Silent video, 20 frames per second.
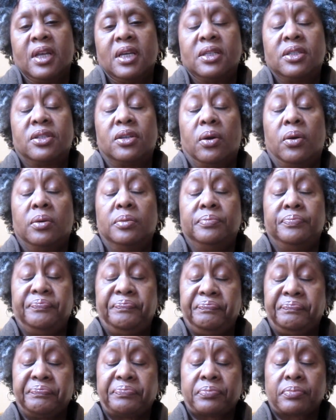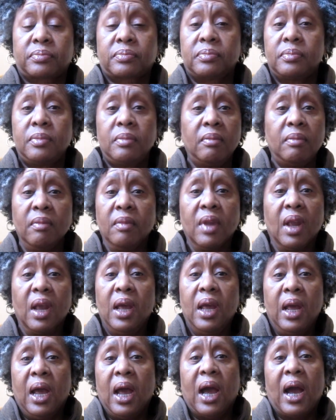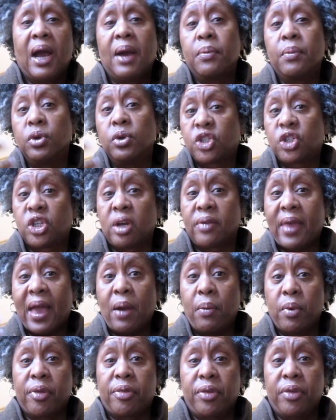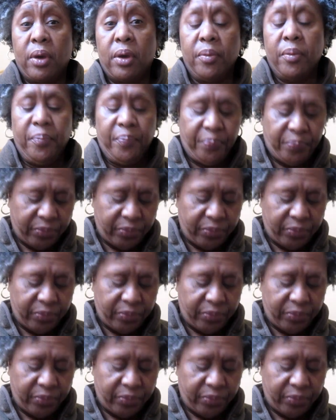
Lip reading: So I will share that with you.